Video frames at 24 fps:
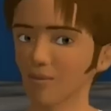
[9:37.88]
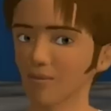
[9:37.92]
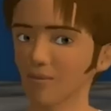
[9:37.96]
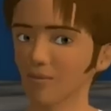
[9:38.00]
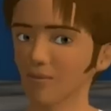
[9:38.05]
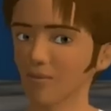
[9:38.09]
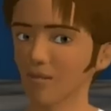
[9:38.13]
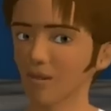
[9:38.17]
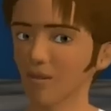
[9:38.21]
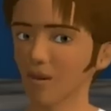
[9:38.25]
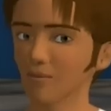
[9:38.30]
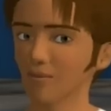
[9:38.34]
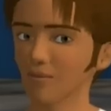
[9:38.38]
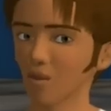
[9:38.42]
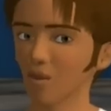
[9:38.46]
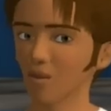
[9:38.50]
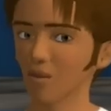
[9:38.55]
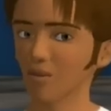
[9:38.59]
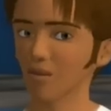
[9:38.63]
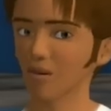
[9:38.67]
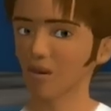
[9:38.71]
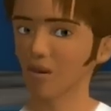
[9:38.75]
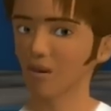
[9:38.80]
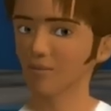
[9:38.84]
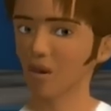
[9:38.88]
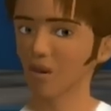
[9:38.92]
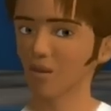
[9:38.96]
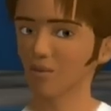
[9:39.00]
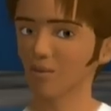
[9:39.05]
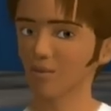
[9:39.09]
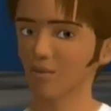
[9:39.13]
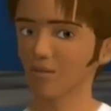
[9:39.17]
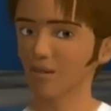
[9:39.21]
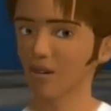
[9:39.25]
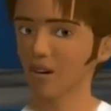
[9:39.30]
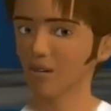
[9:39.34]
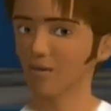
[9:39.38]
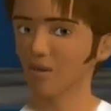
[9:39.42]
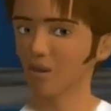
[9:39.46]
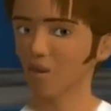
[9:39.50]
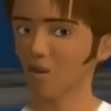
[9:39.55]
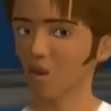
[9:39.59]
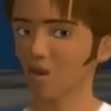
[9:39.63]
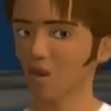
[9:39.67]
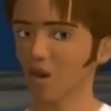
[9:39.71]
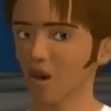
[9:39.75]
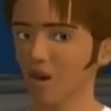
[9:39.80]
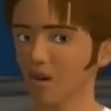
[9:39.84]
it's actually the fact that
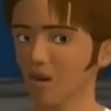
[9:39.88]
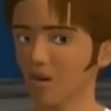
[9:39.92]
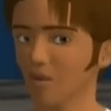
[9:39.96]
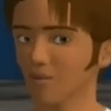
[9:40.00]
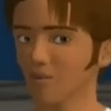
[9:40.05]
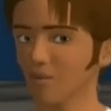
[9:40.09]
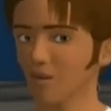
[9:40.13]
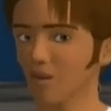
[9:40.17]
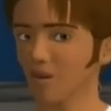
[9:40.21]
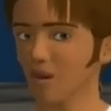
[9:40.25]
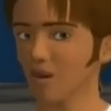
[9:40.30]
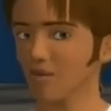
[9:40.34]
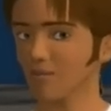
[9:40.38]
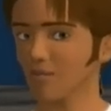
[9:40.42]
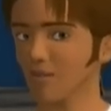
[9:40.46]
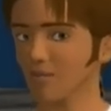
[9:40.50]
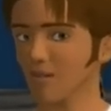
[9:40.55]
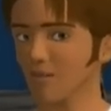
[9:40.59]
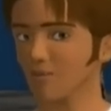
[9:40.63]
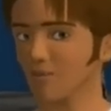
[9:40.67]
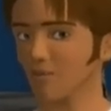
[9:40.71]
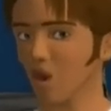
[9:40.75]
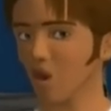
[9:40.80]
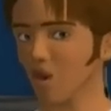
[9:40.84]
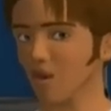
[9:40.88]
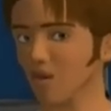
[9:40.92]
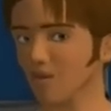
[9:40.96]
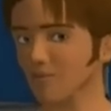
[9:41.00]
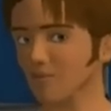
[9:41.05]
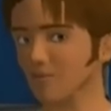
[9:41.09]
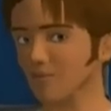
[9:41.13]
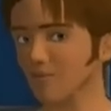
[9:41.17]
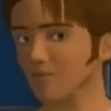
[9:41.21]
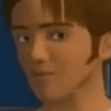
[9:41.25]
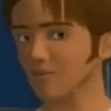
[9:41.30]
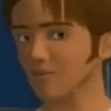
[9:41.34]
these virtual worlds are virtual